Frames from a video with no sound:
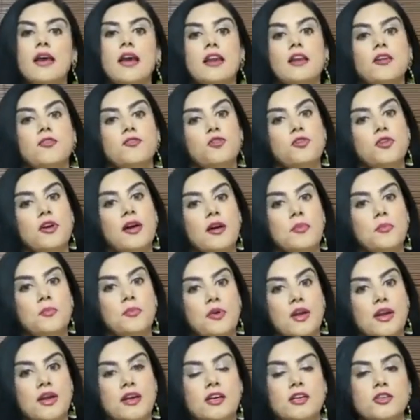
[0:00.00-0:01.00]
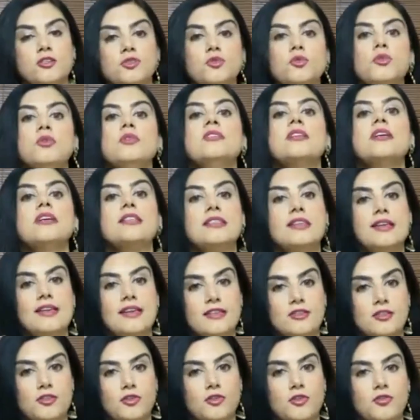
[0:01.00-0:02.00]
And if you have BRCA2, that's
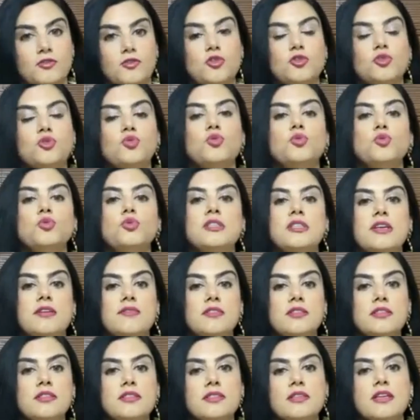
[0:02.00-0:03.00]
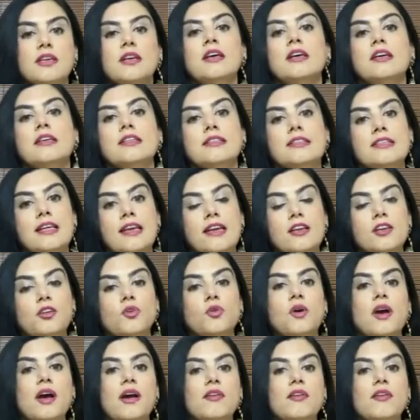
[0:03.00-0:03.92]
lesser of the two devils, then you